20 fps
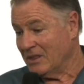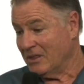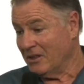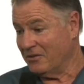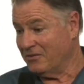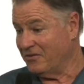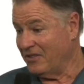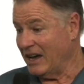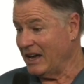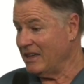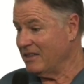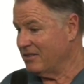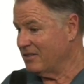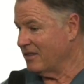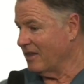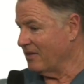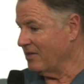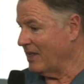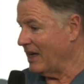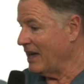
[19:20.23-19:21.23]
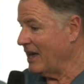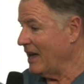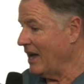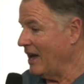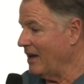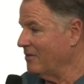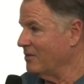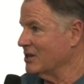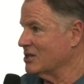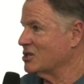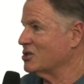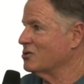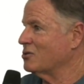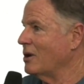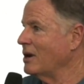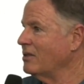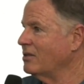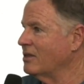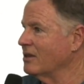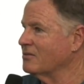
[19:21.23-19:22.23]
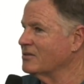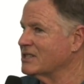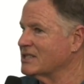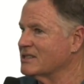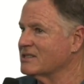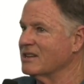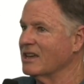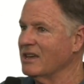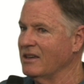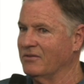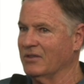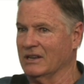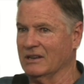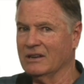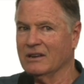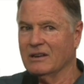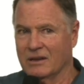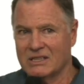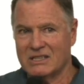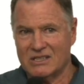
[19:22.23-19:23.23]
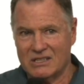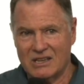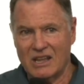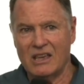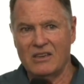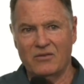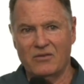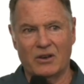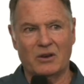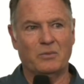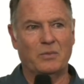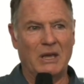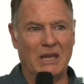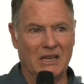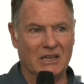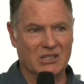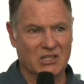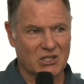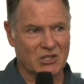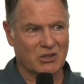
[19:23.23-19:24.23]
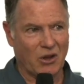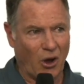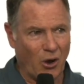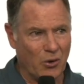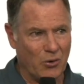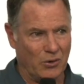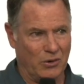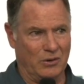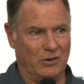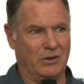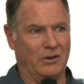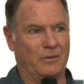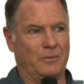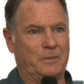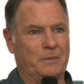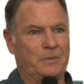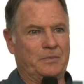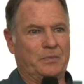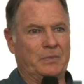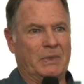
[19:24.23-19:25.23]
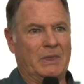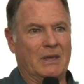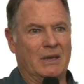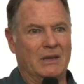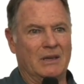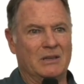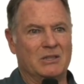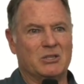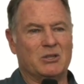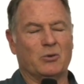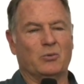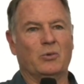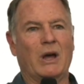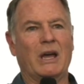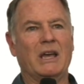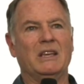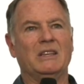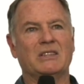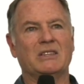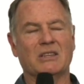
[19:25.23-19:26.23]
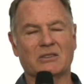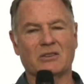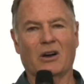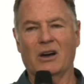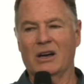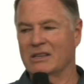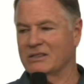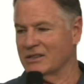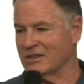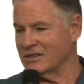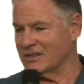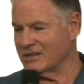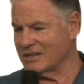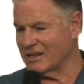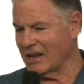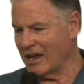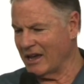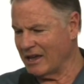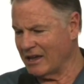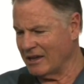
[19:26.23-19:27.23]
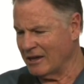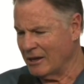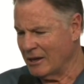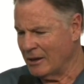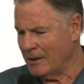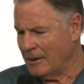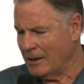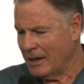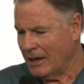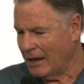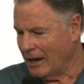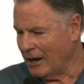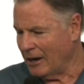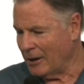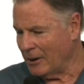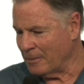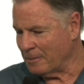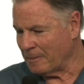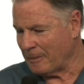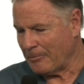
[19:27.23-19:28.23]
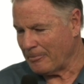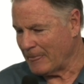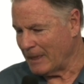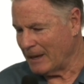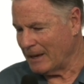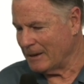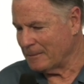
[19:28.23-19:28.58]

the faith that they had, the strength of Stephen, Stephen being stoned, to raise his eyes and say, um,